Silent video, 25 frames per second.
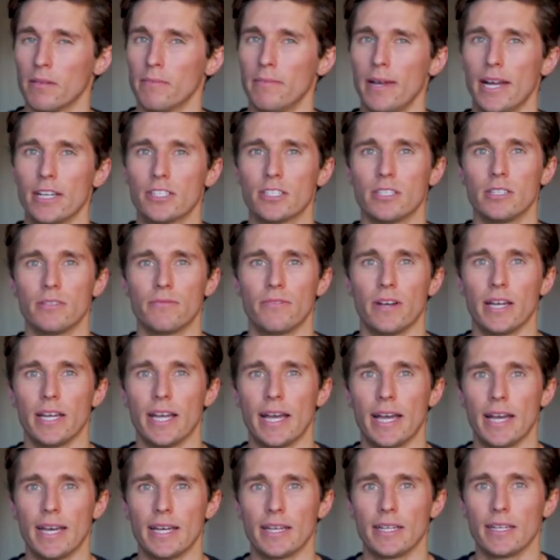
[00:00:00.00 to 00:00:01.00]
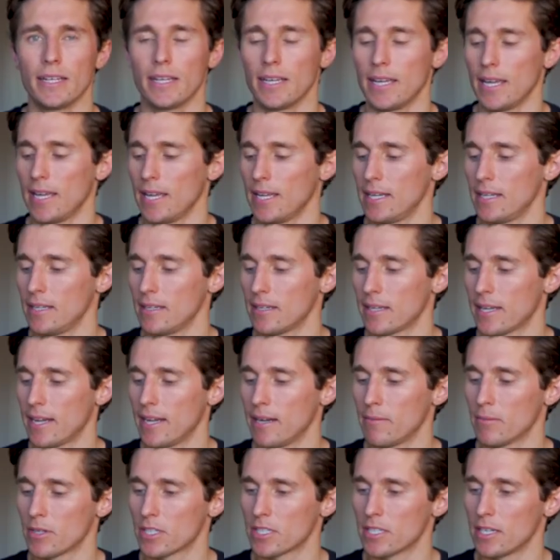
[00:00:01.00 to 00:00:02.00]
Imagine if I had a
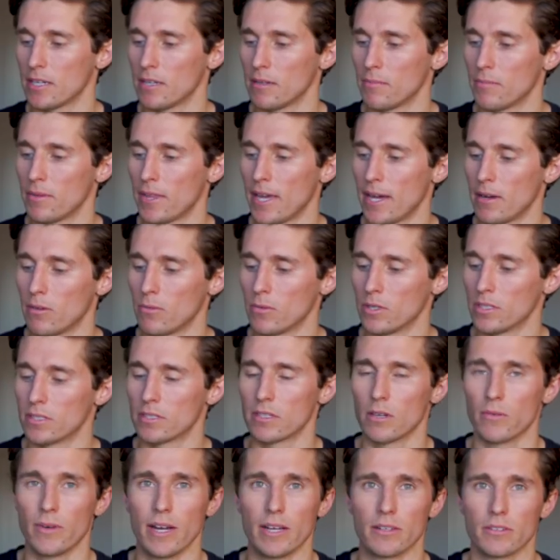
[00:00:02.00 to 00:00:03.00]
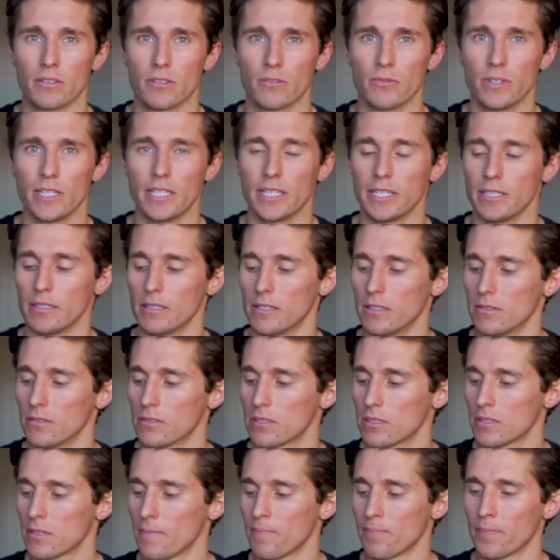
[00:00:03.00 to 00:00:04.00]
camera setup that was around three
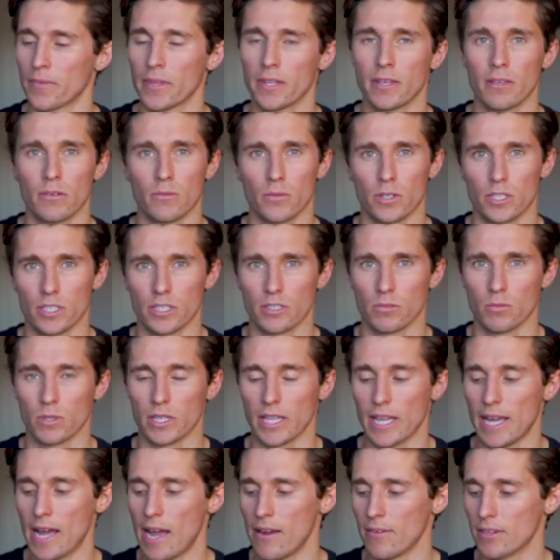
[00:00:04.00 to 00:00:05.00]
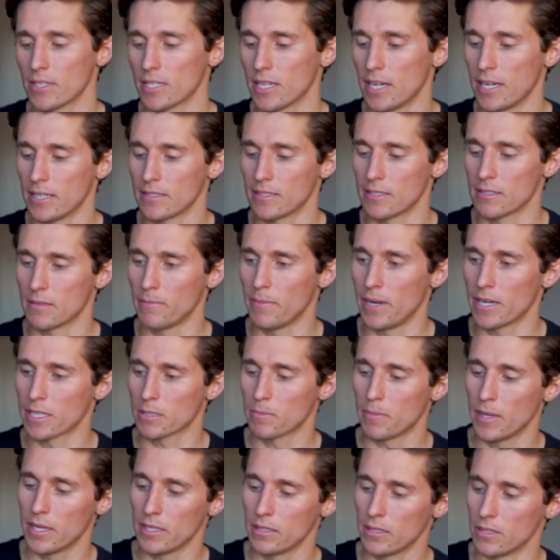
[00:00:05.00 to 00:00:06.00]
kilos, which is what they advertise as the
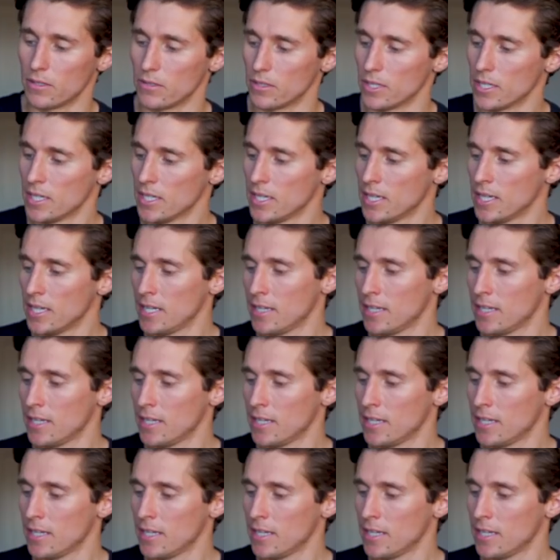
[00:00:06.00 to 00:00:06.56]
max payload.